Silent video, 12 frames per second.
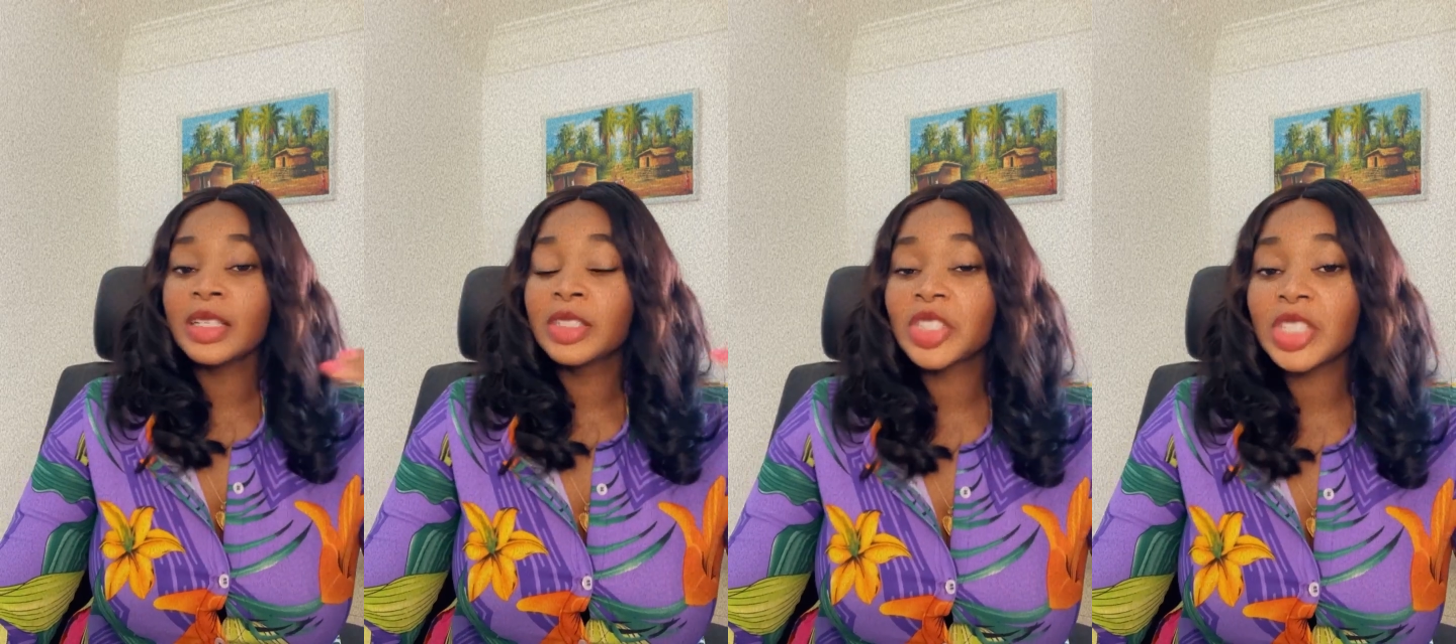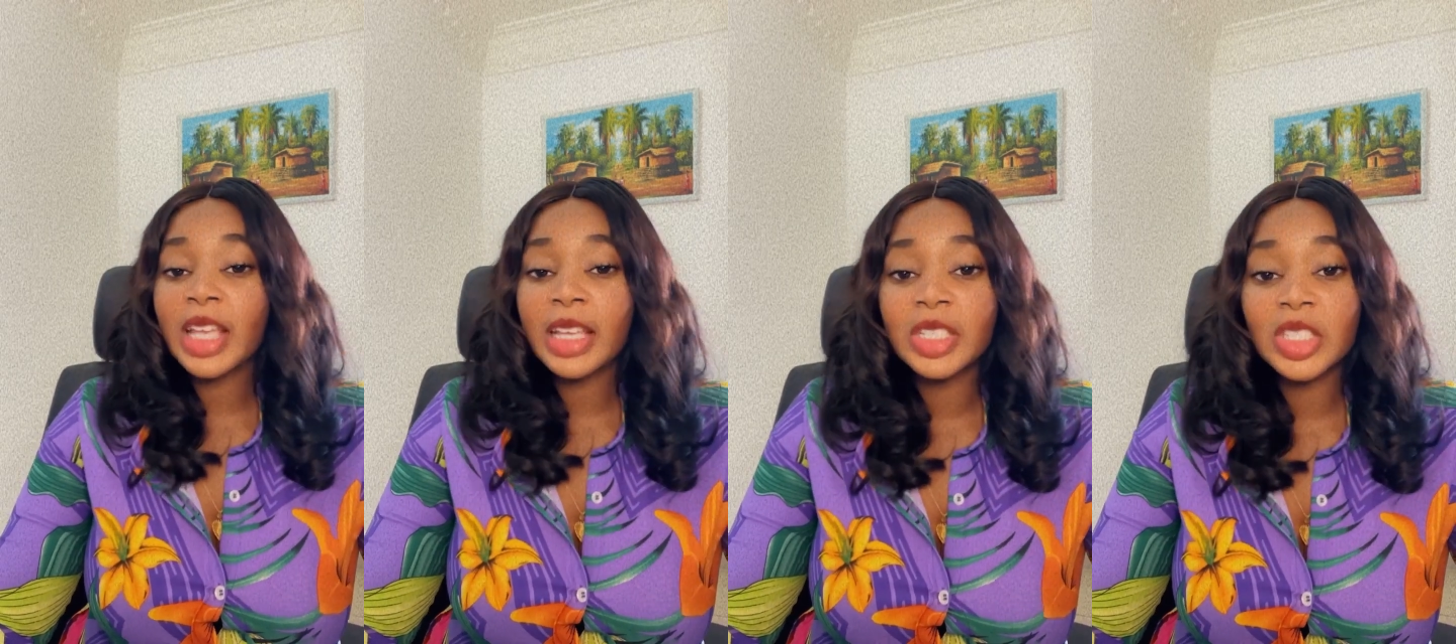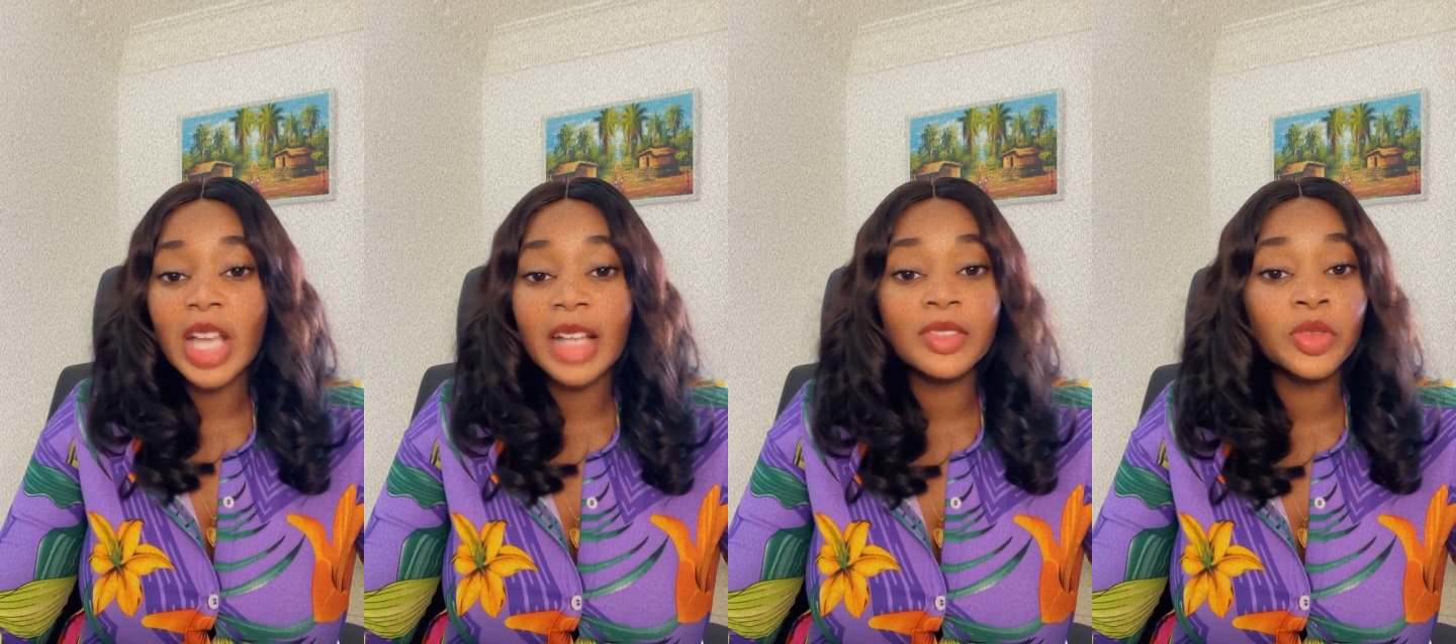she
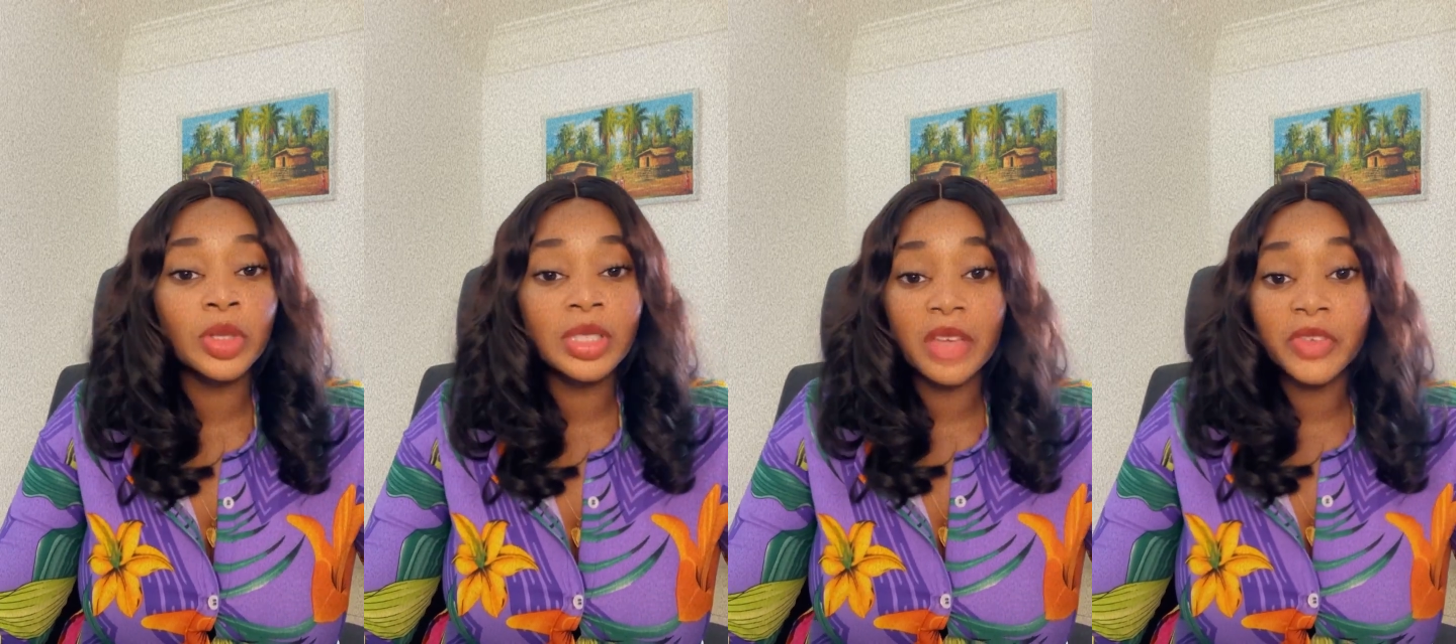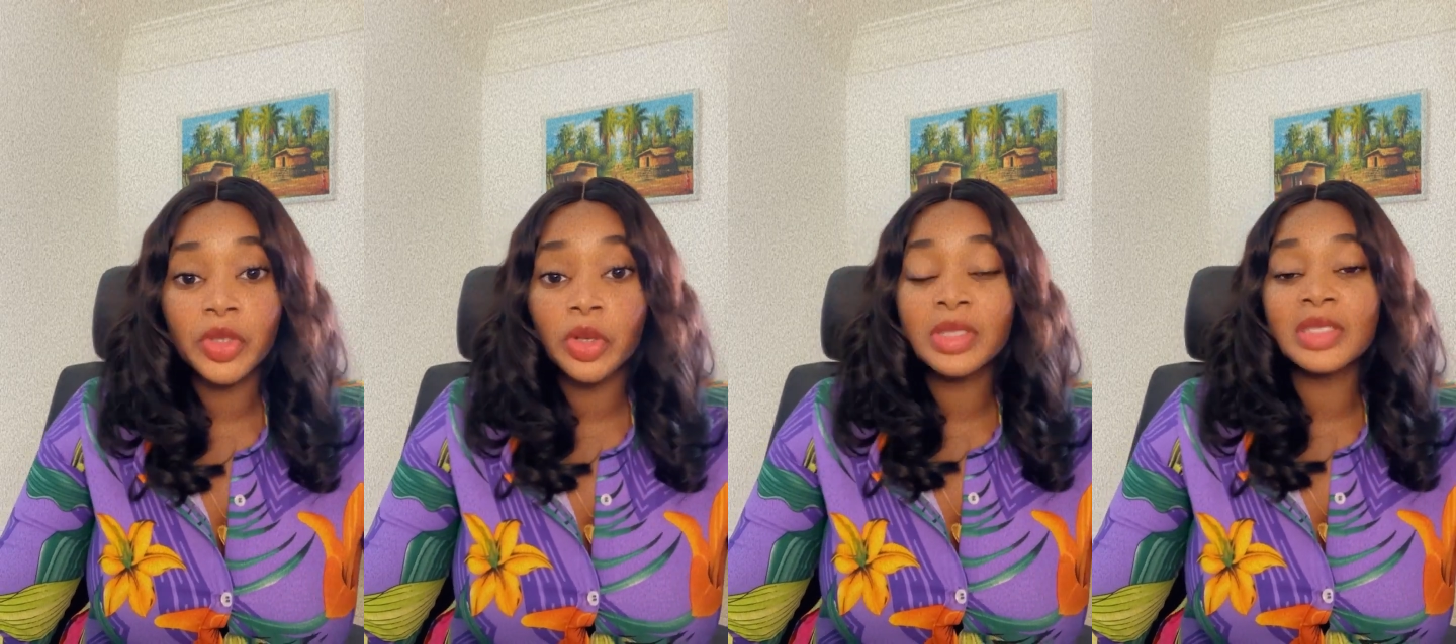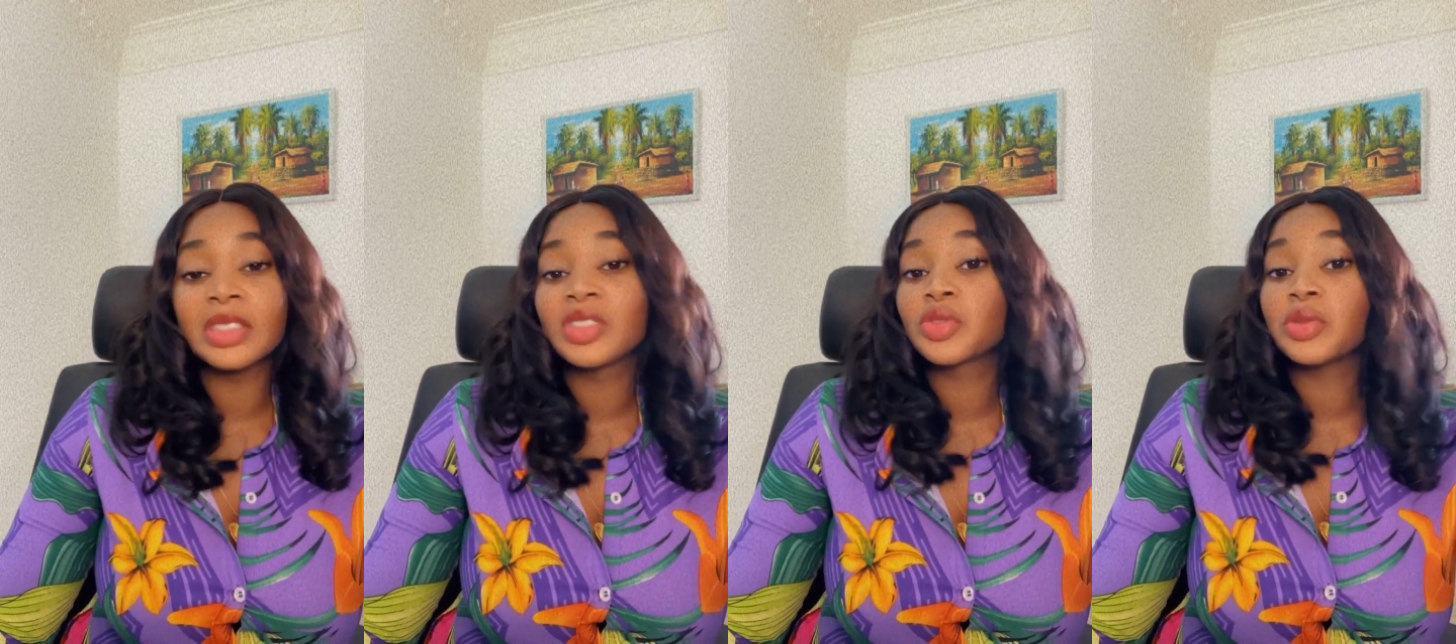has known Davido
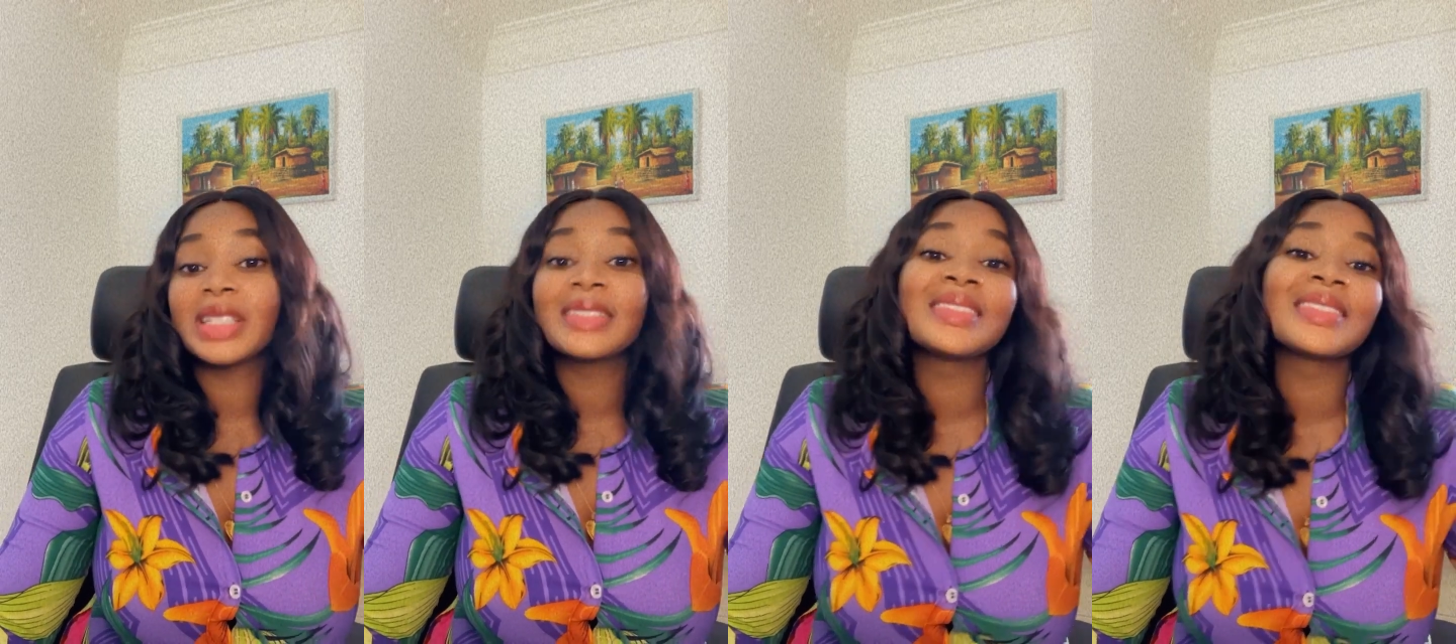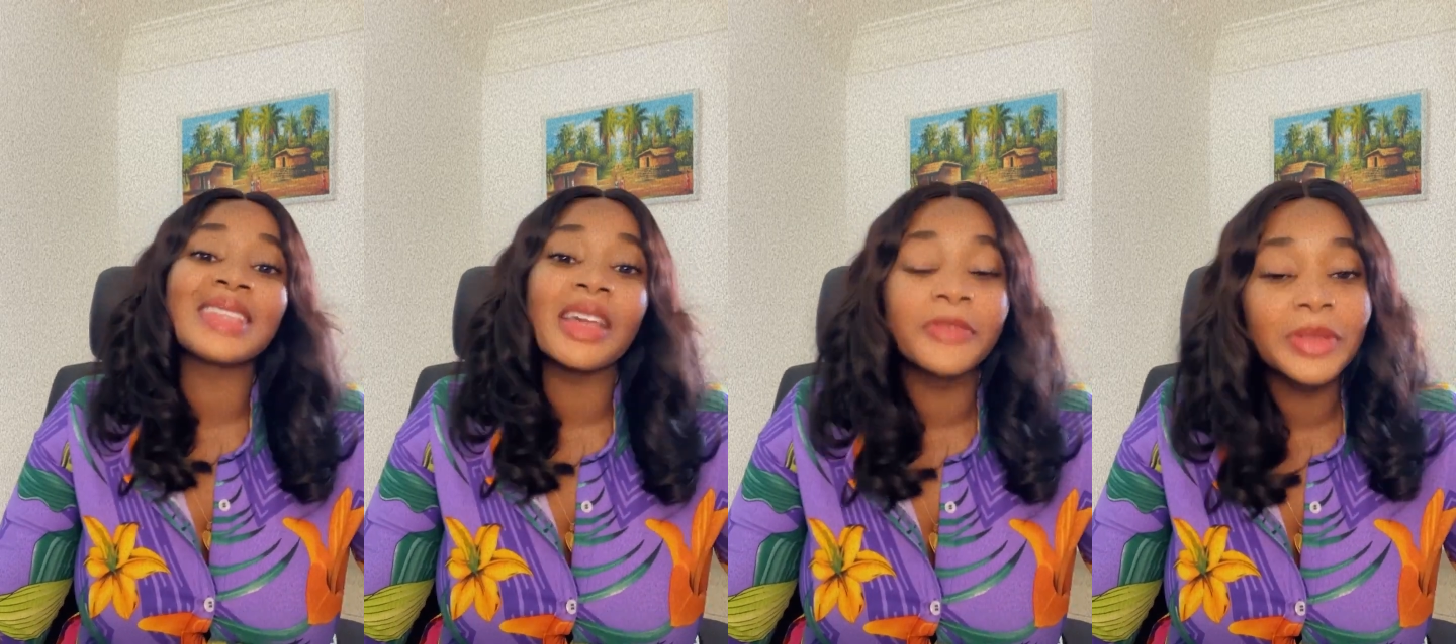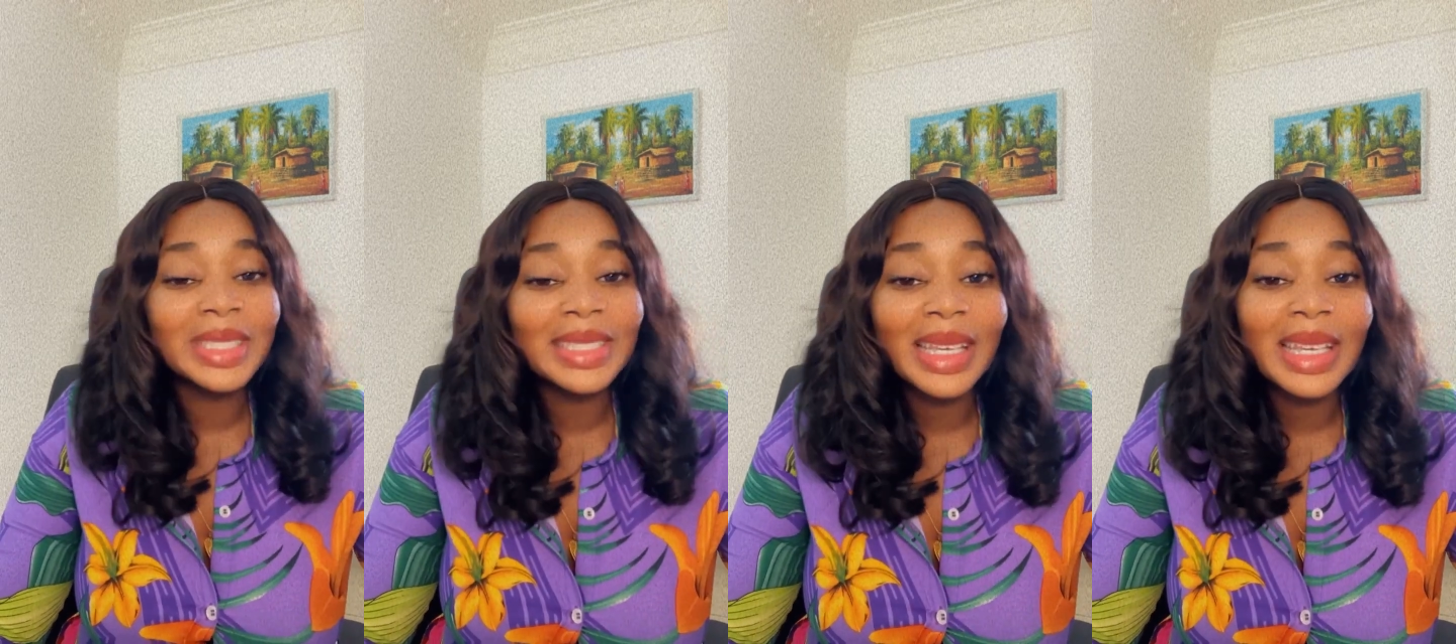since
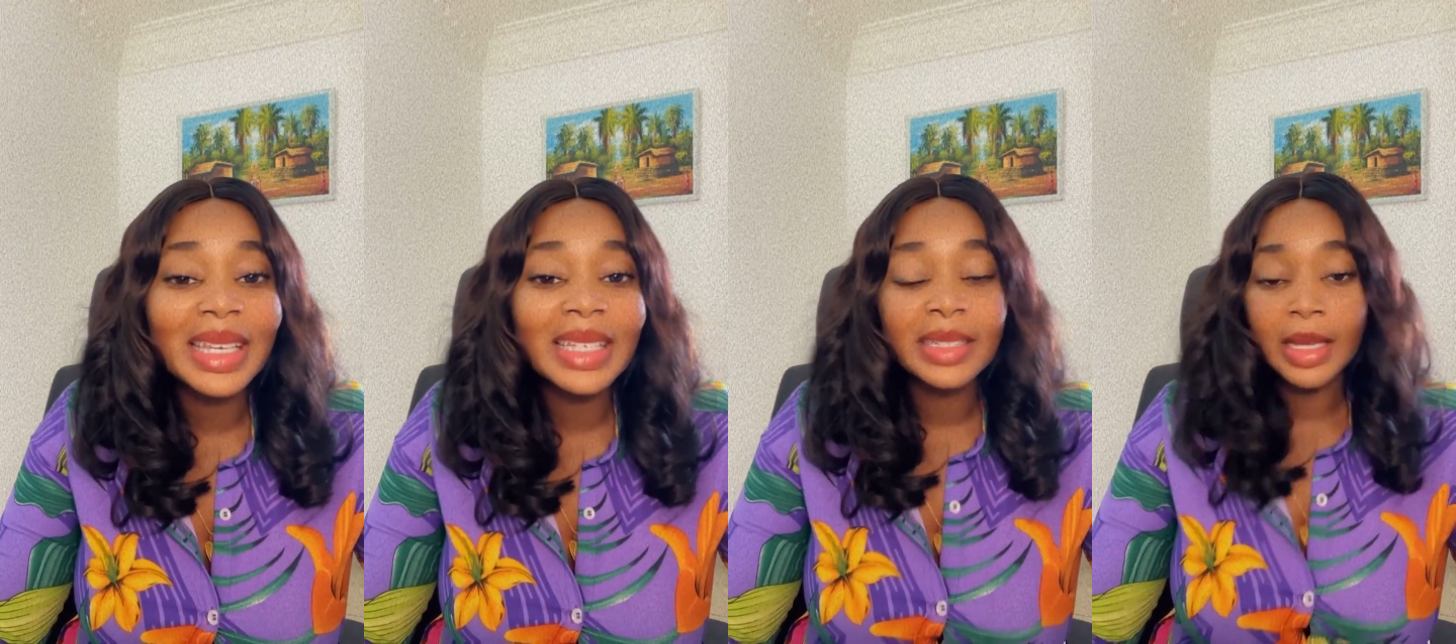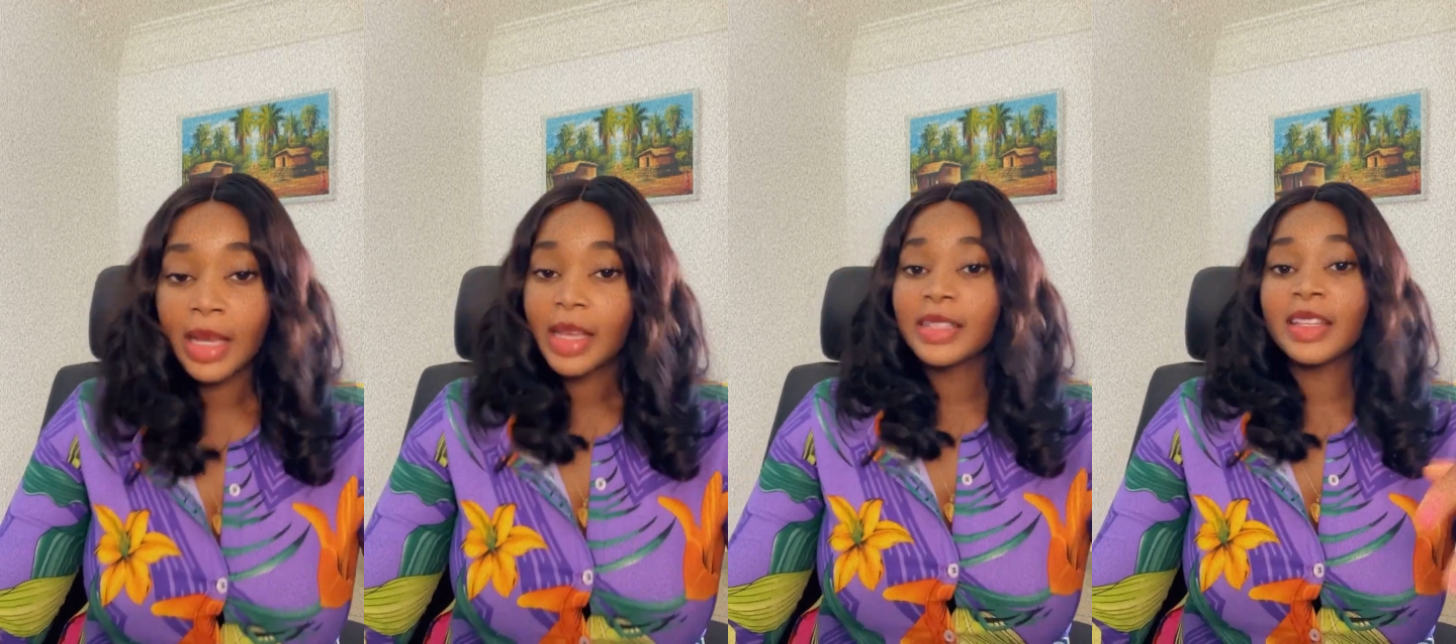2017.